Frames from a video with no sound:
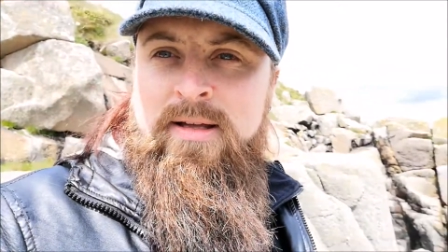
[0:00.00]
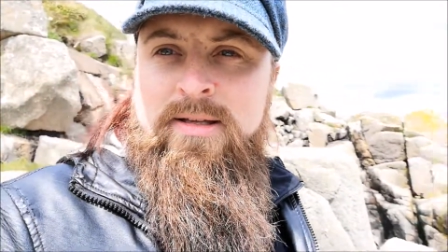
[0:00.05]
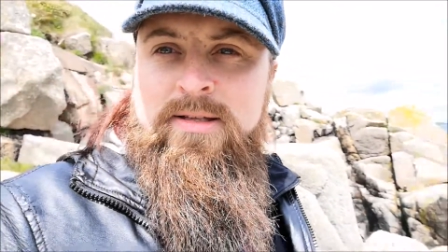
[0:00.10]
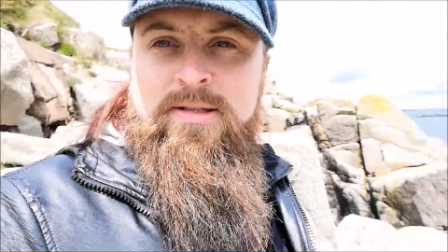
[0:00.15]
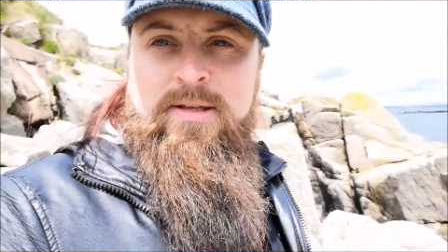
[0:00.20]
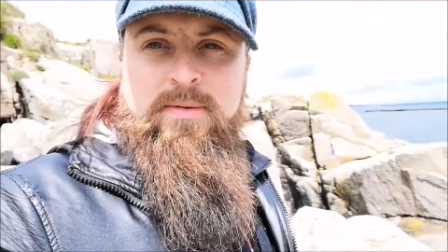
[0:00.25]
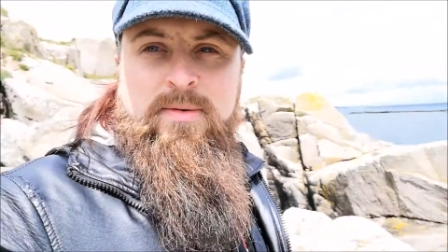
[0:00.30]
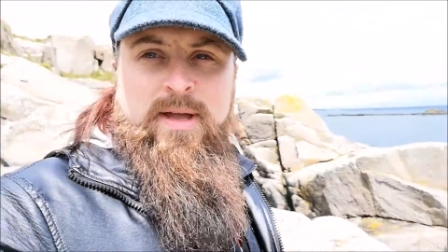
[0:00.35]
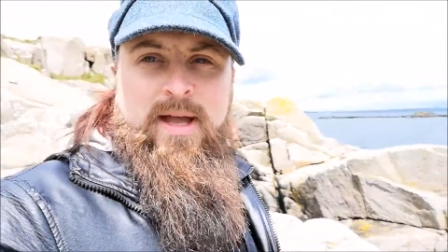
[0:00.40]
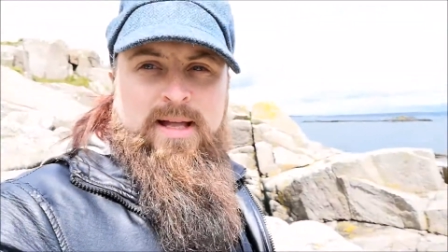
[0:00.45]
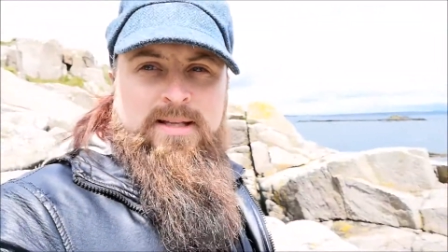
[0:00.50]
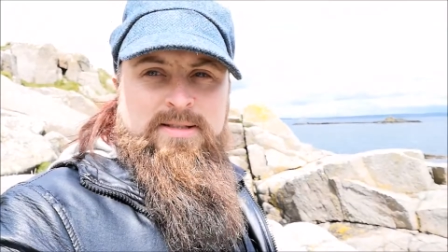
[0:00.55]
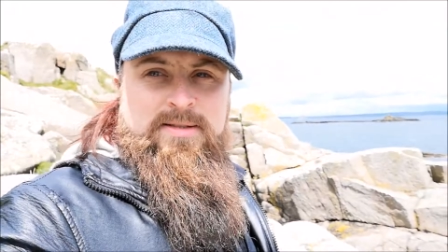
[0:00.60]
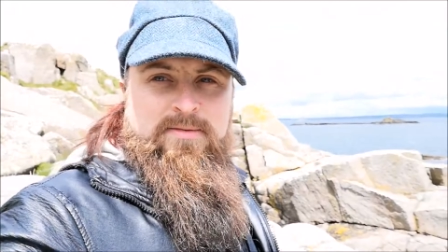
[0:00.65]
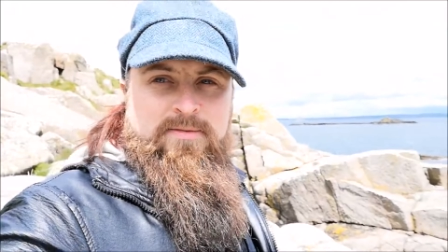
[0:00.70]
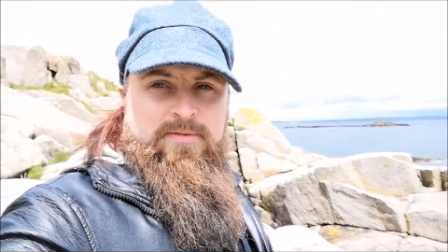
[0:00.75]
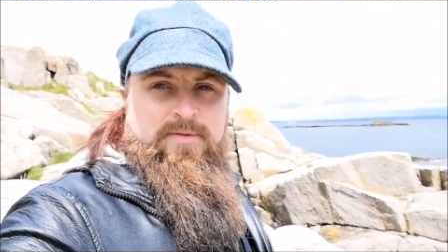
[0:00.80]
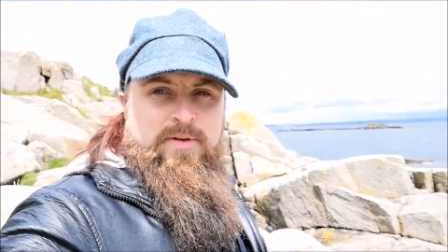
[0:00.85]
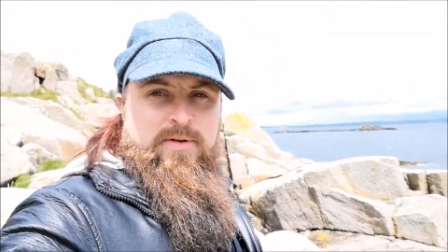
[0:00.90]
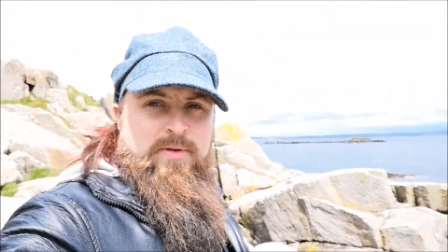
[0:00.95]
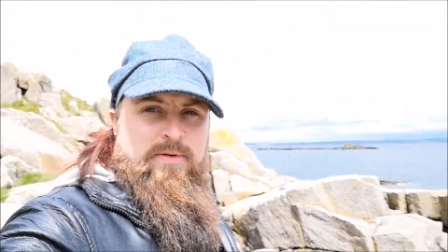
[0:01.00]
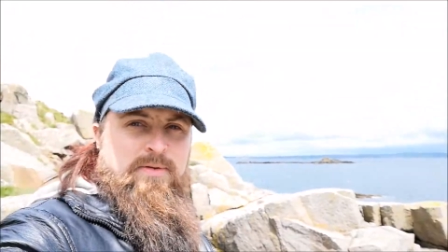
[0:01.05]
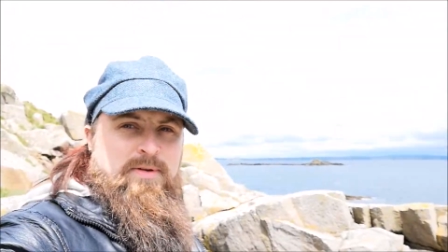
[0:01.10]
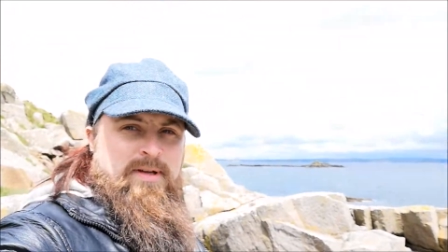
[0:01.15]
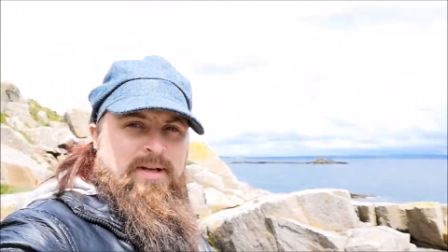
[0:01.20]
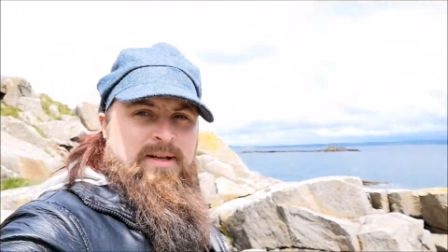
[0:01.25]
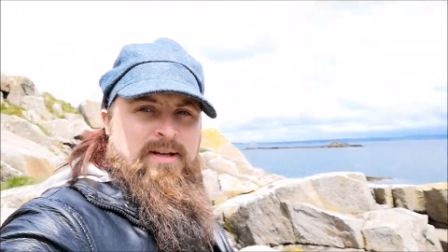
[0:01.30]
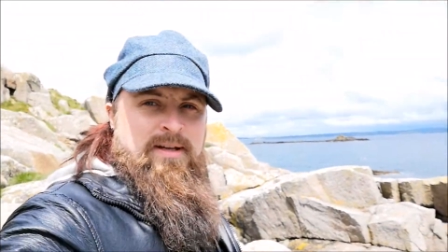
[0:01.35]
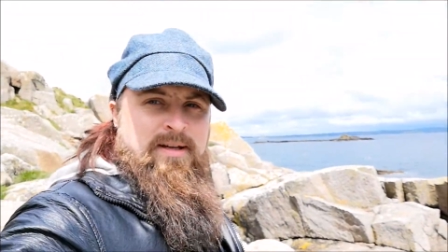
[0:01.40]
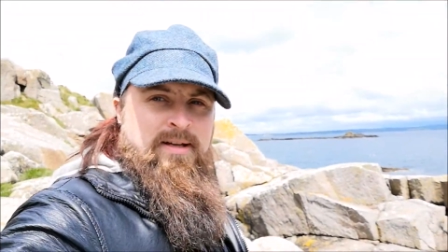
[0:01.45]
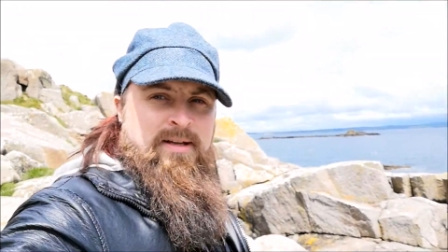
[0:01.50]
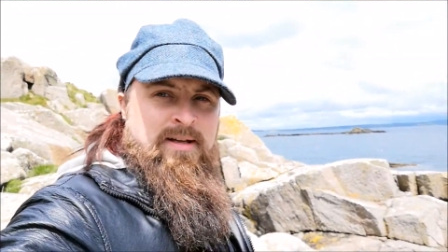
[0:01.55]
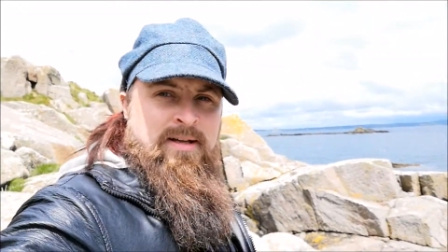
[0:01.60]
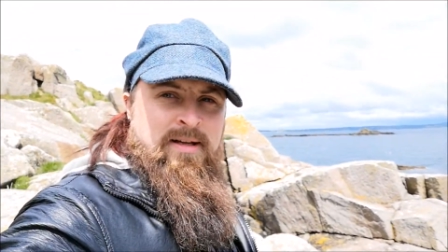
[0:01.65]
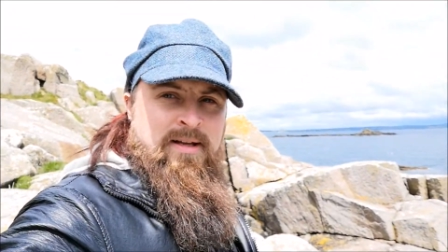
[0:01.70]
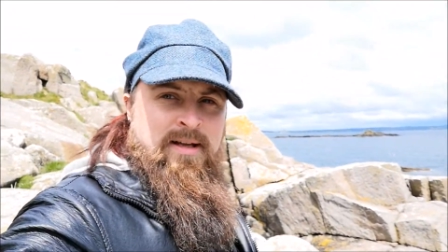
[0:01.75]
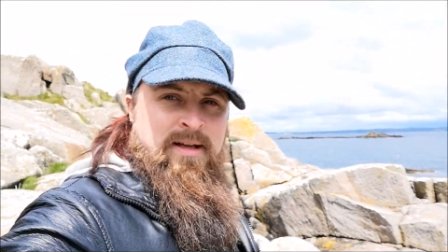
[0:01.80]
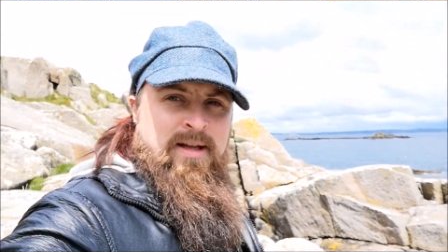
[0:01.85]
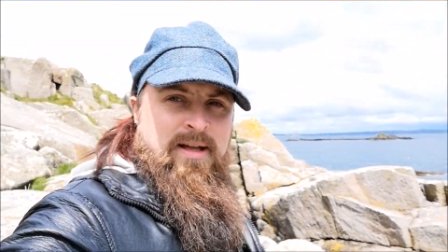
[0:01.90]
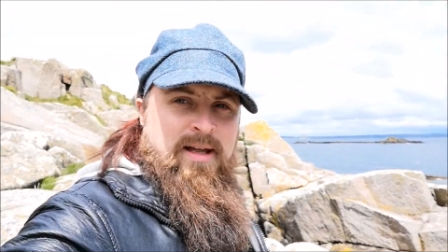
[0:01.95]
So we had some food,
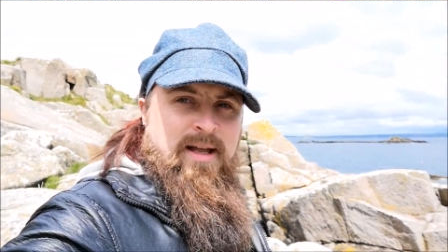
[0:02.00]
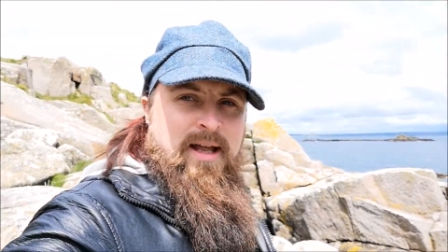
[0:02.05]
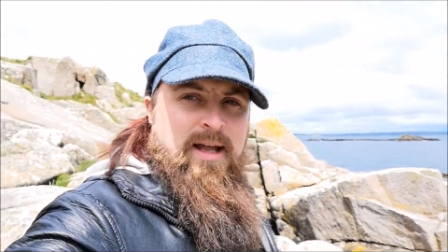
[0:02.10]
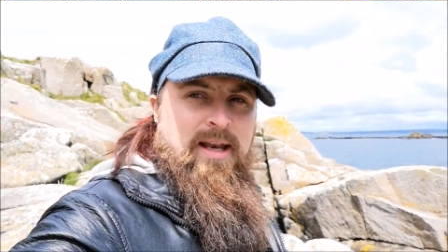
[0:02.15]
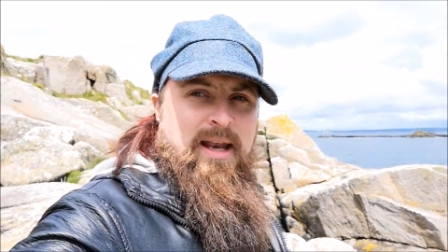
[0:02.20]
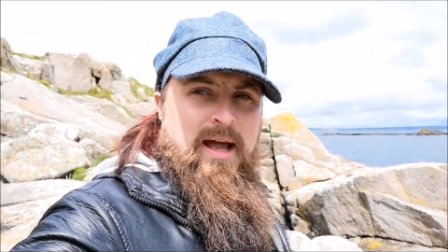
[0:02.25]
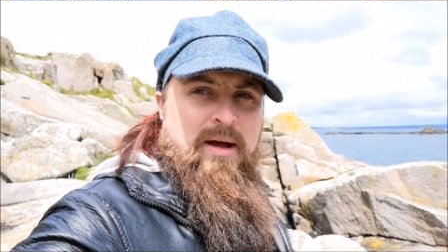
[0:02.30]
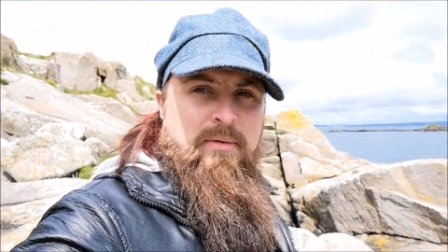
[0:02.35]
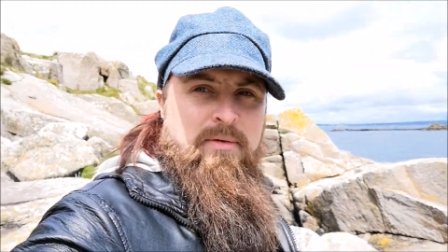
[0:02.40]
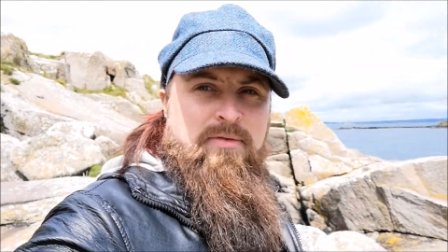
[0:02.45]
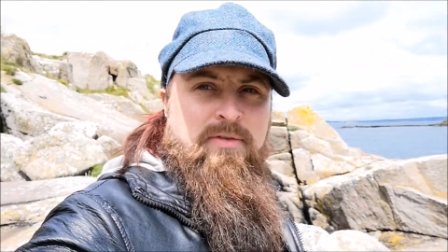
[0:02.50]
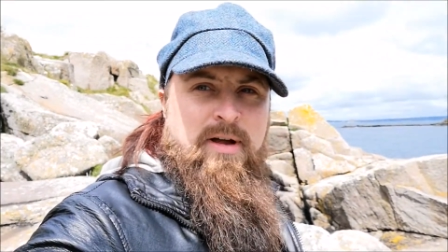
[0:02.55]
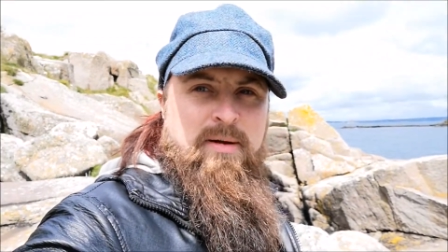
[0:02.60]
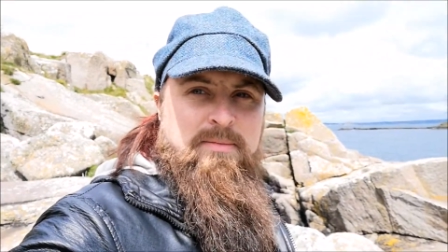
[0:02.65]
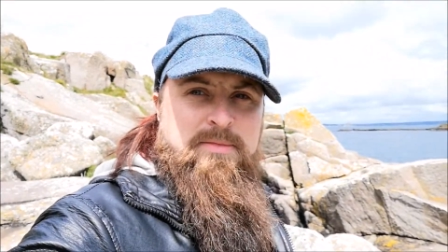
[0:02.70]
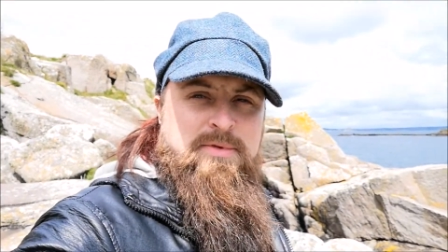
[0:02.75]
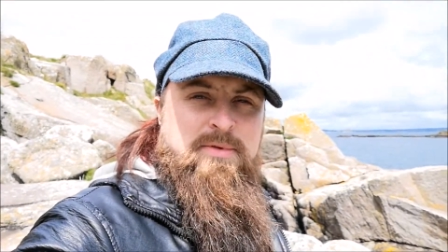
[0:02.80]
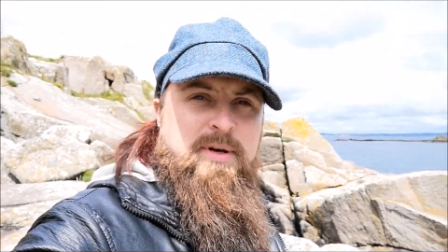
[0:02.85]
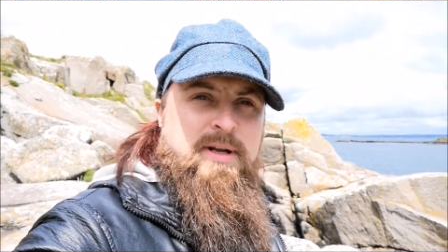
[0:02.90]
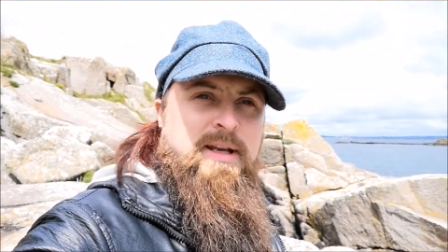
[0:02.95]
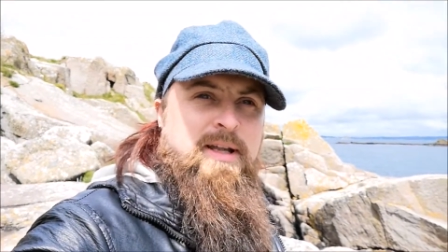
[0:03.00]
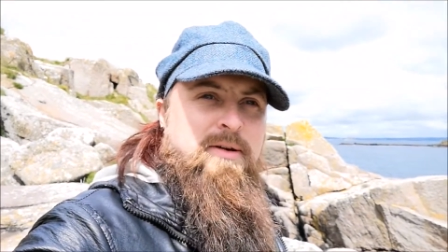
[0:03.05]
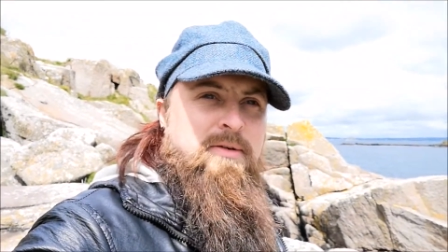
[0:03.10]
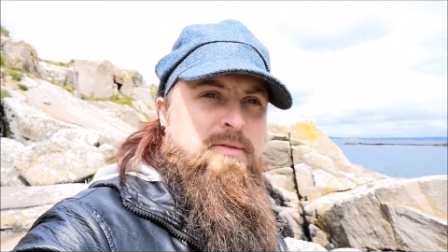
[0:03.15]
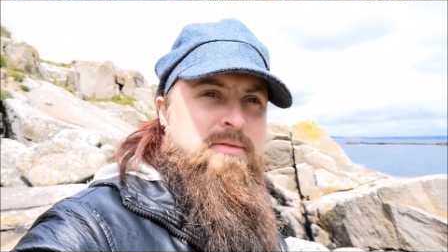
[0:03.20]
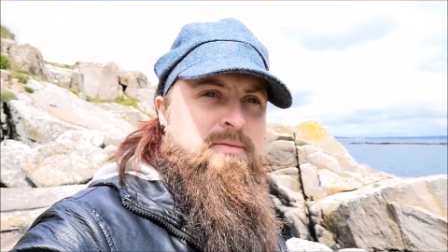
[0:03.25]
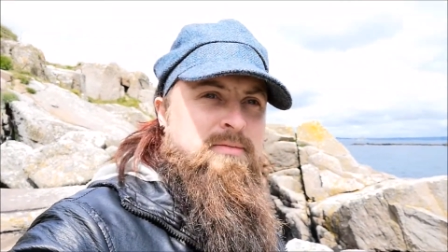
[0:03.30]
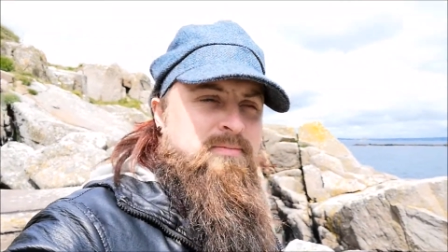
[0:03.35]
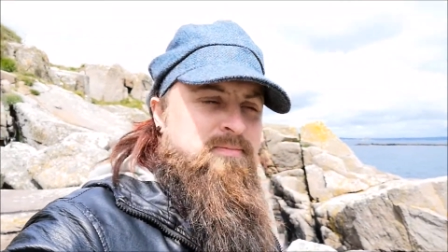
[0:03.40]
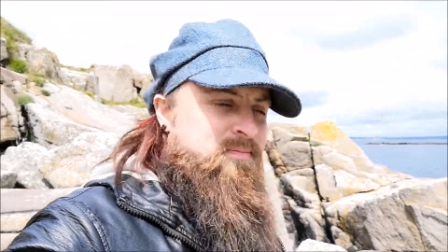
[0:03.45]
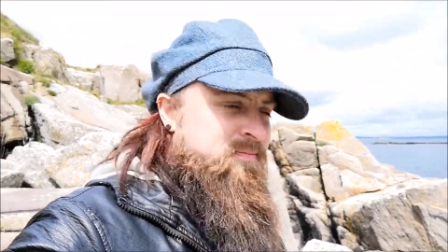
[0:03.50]
and now we've come to our little